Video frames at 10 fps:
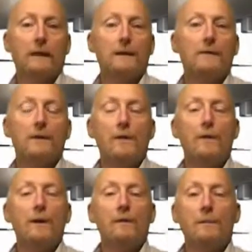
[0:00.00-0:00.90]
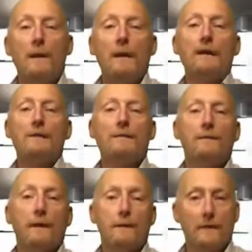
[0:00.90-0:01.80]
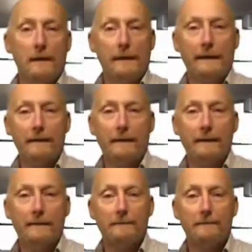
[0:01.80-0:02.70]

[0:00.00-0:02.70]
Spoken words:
so we're obliged to follow guidelines.